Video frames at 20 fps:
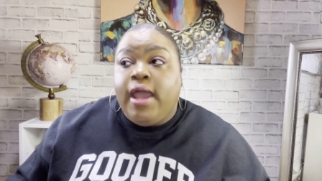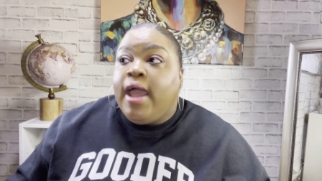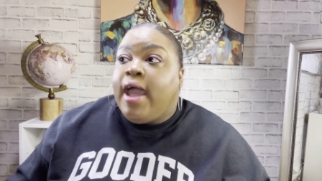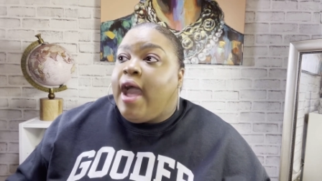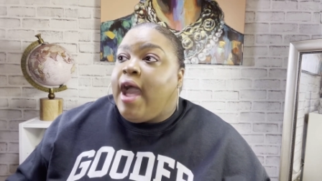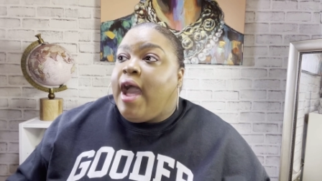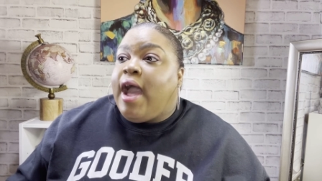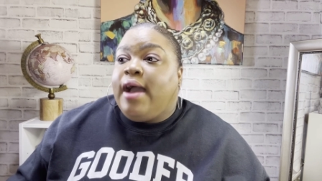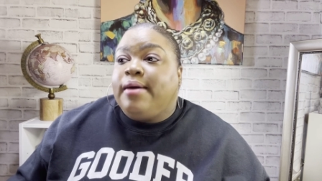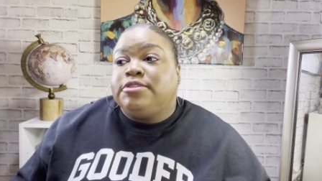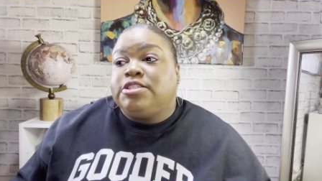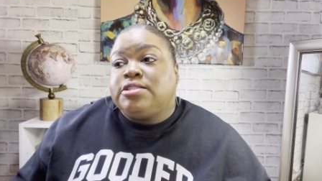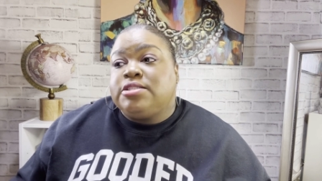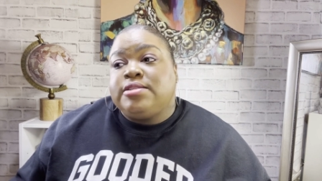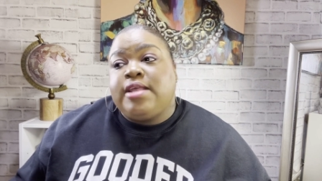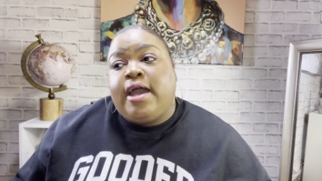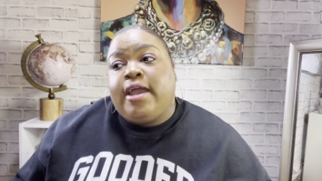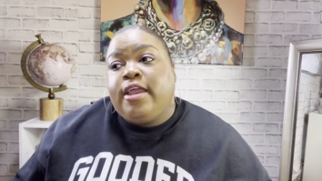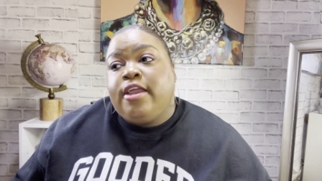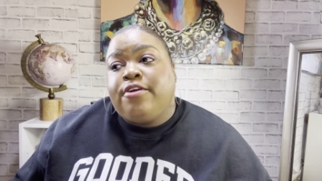I'm just
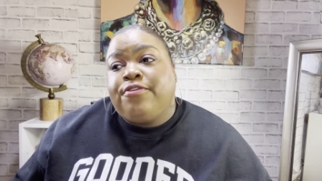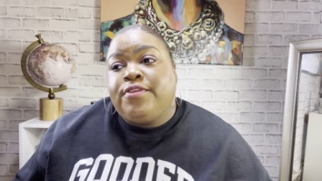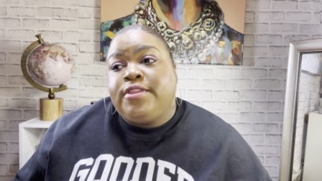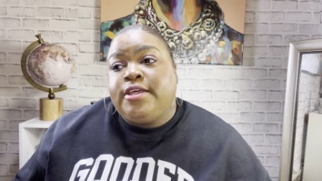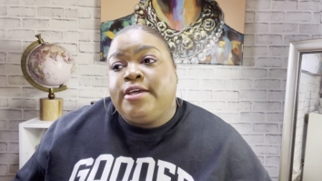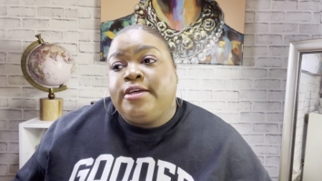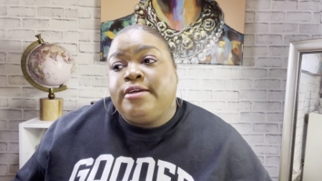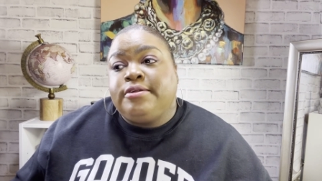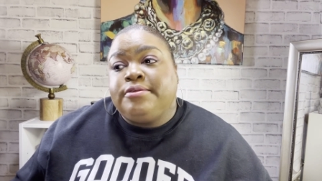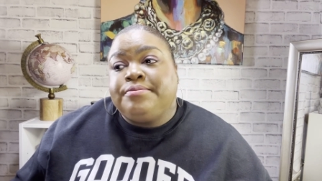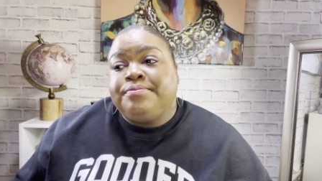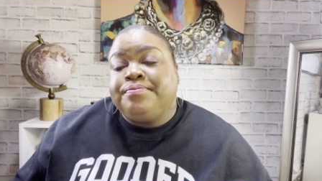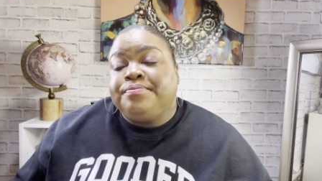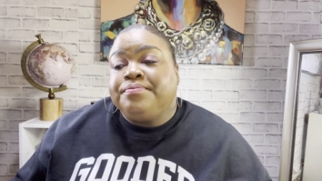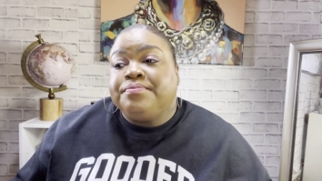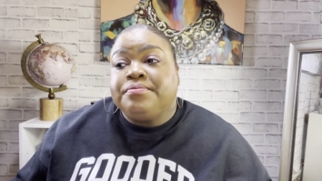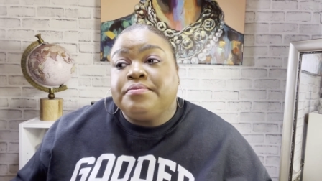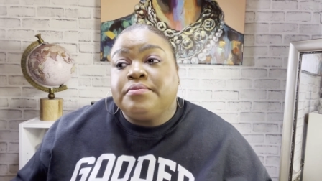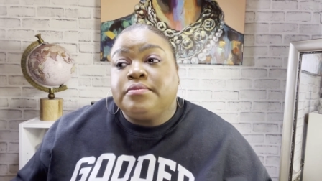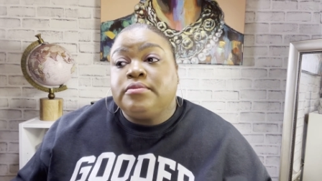not here for them.
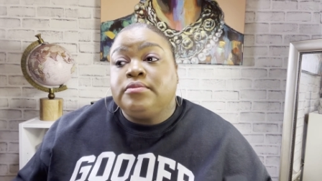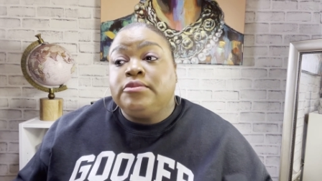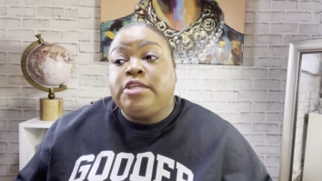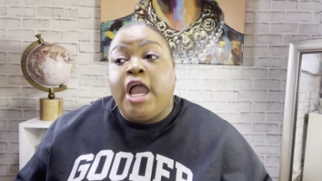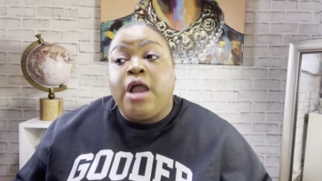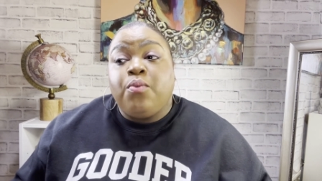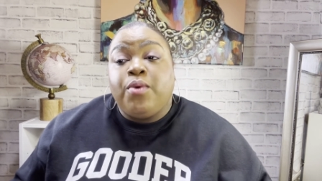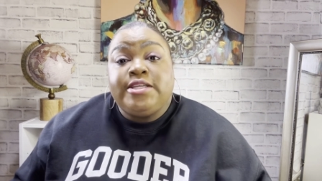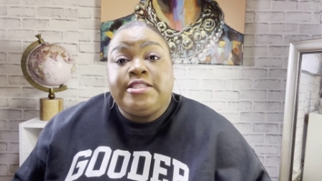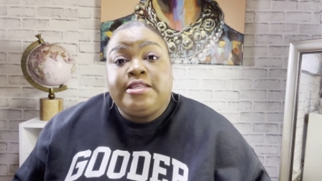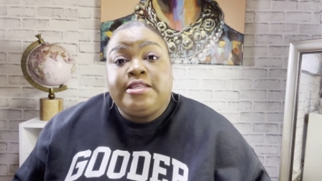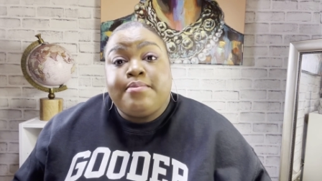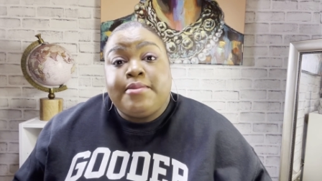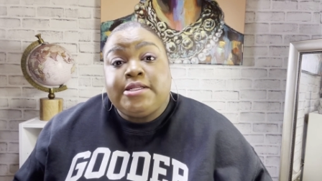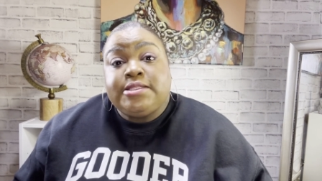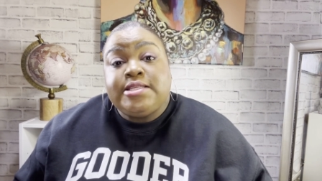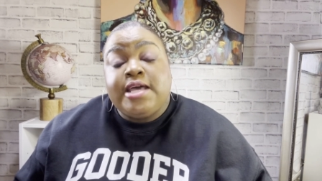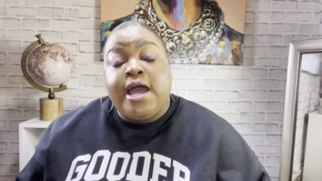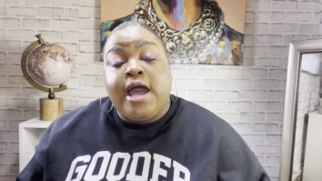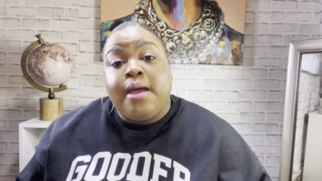Y'all wasting my
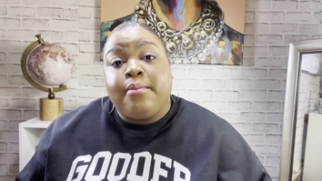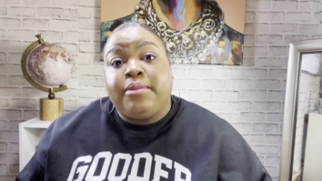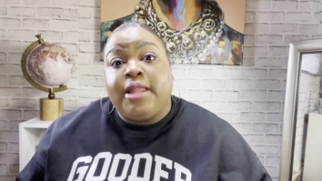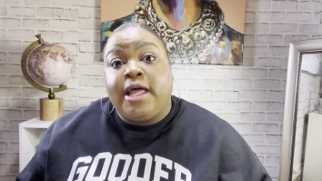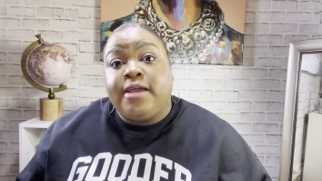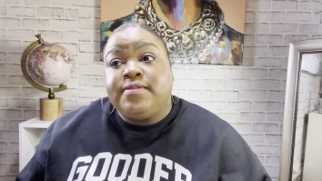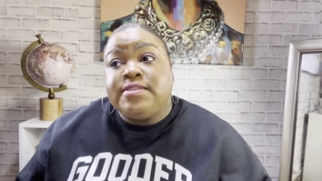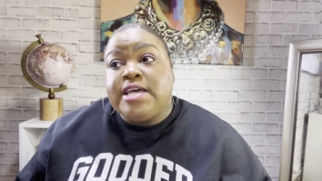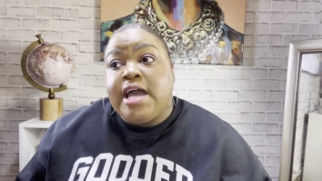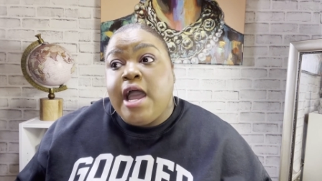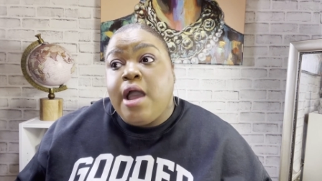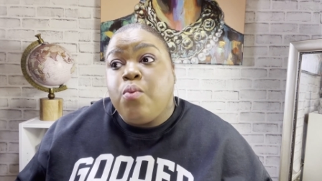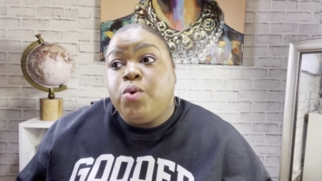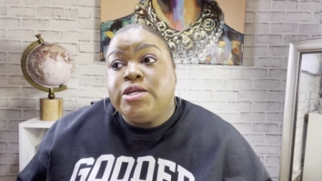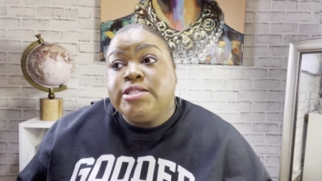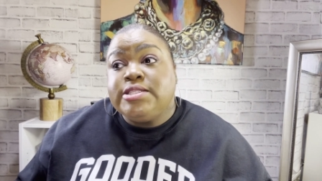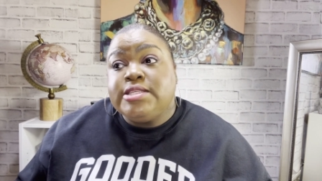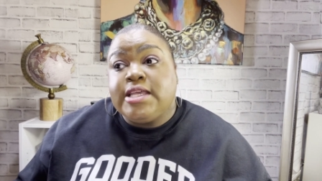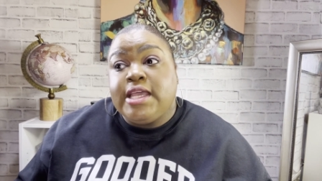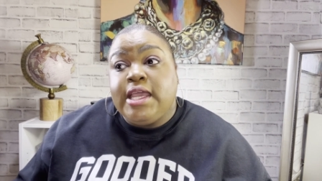time. Lifetime,
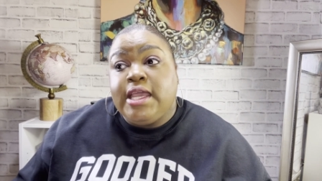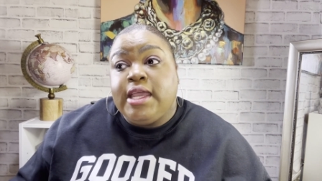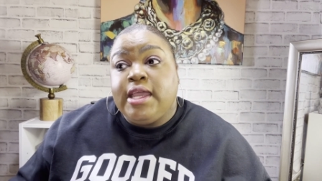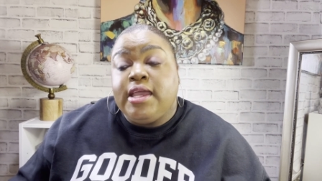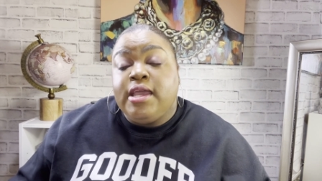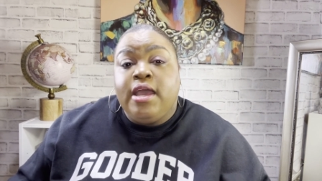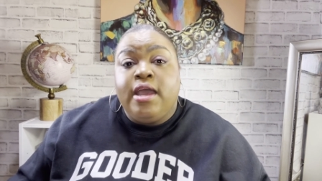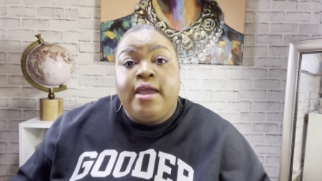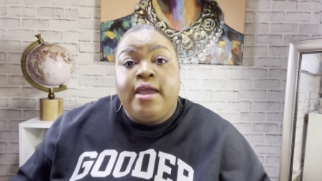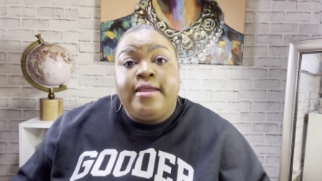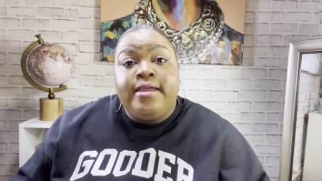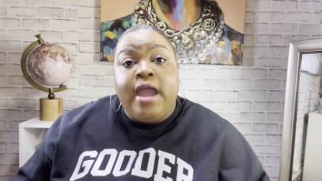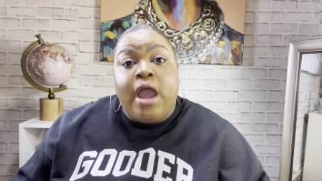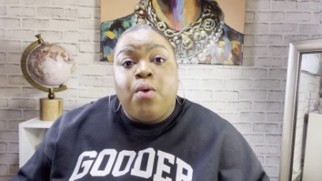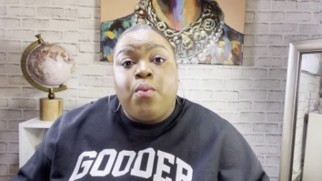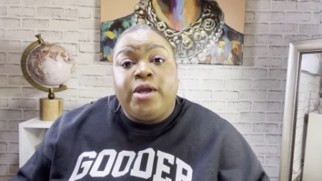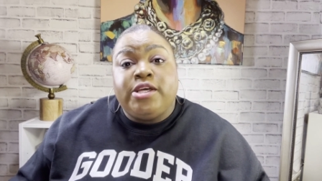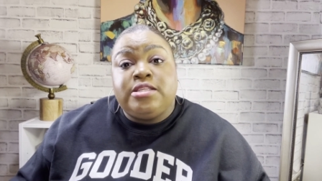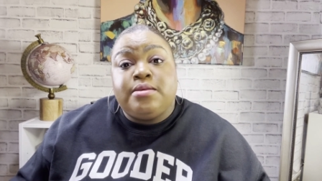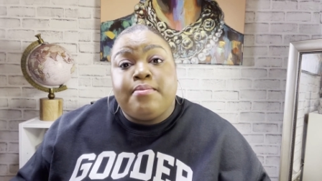once again, y'all
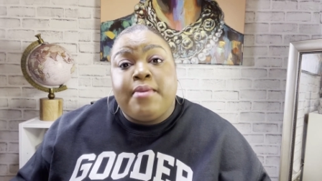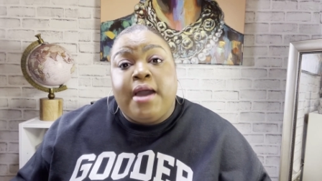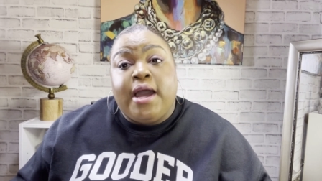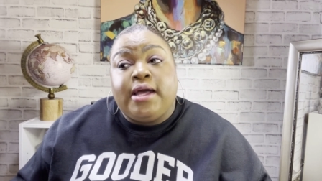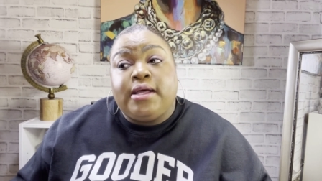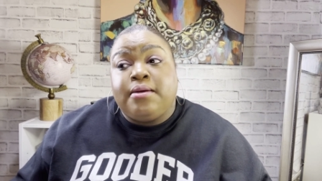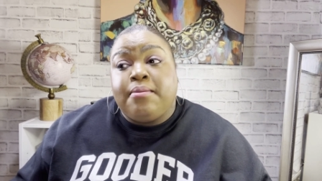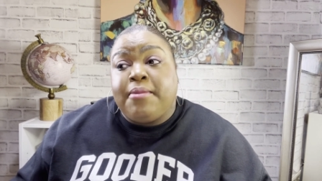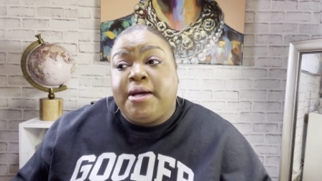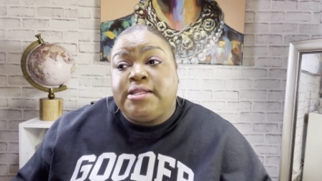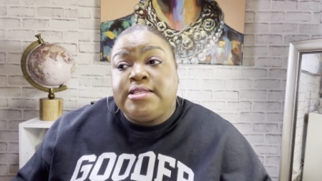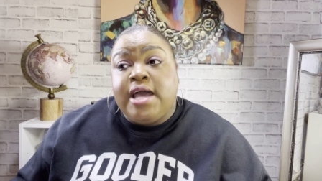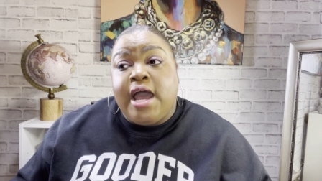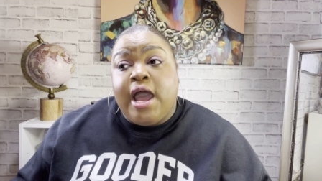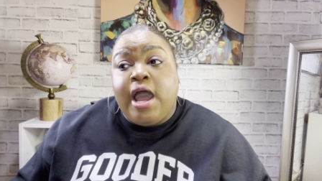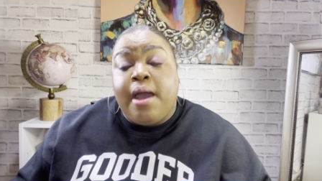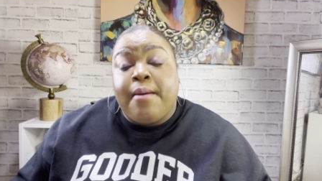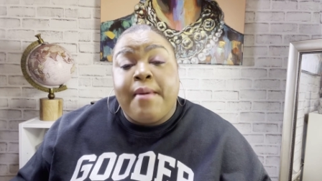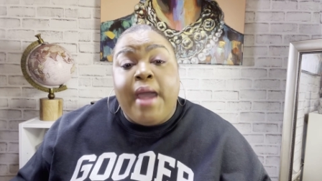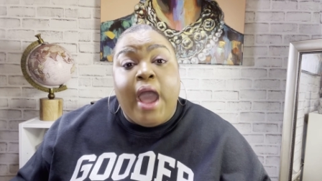wasting my, my
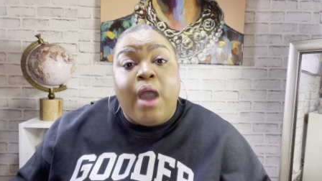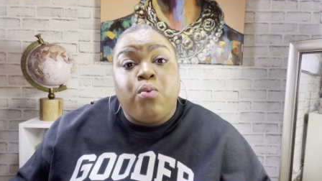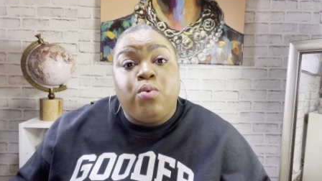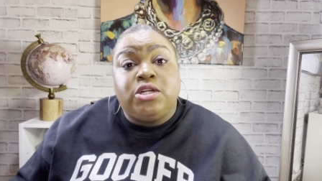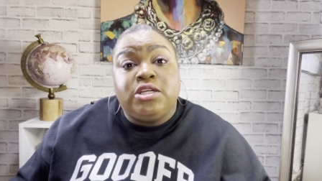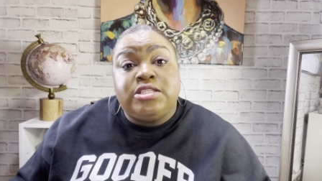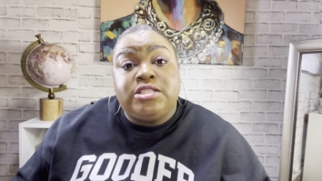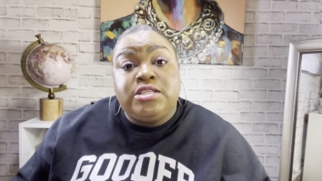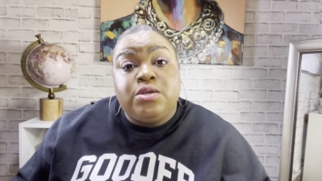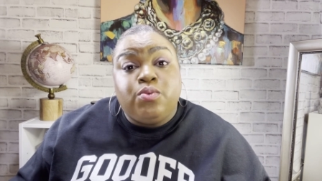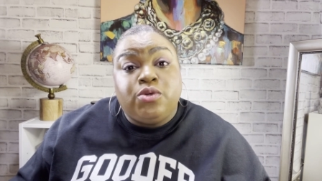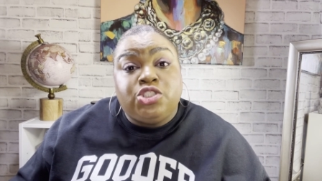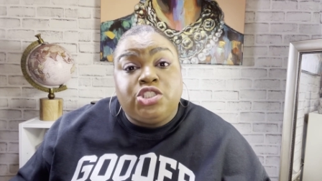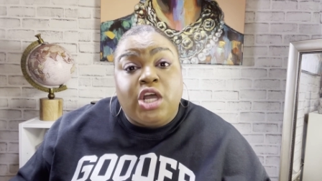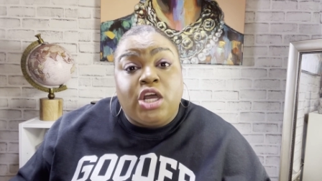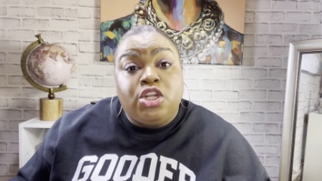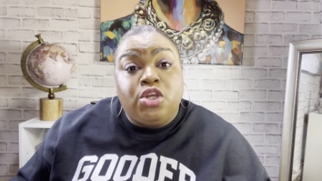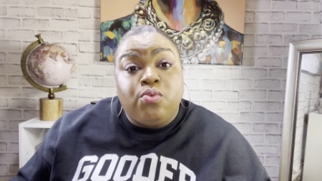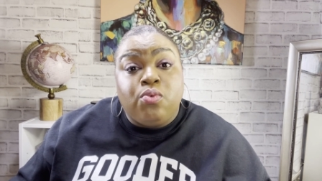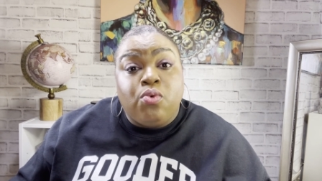time. I want to see what
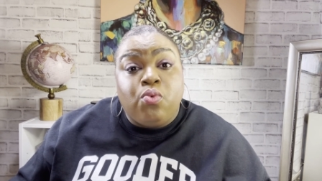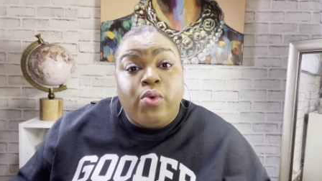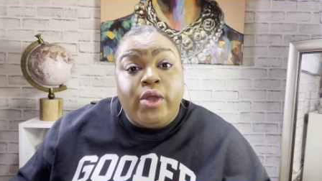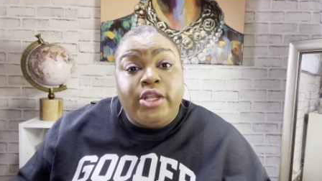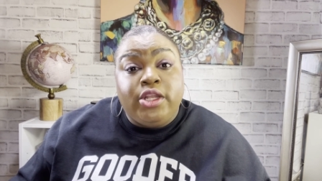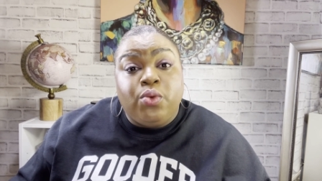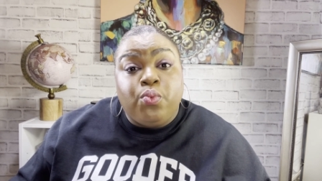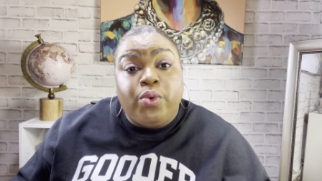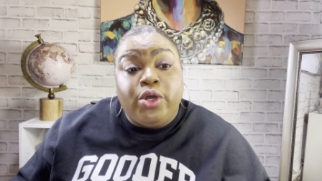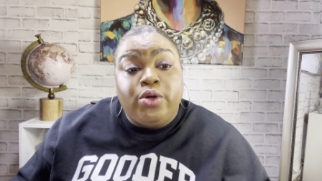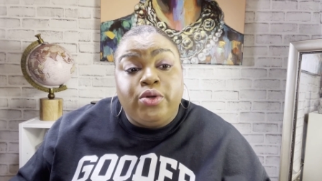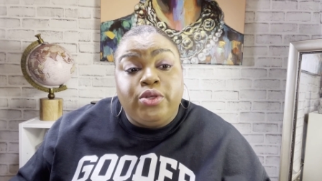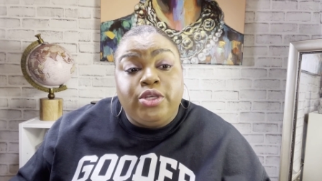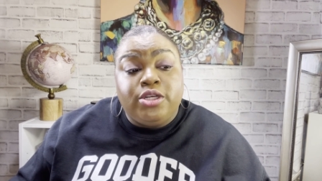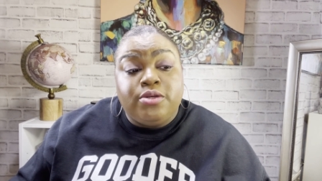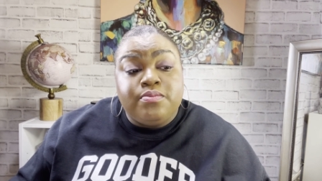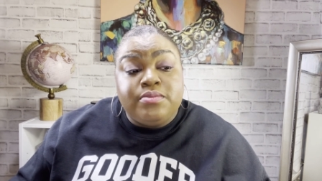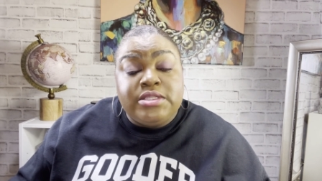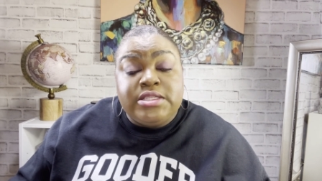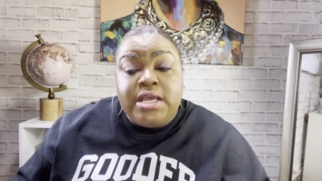y'all do with Wendy
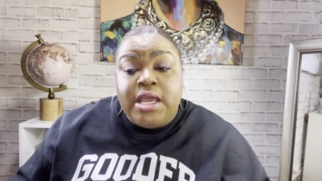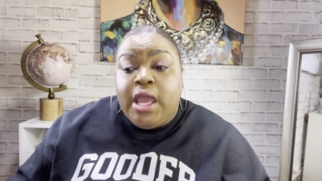Williams.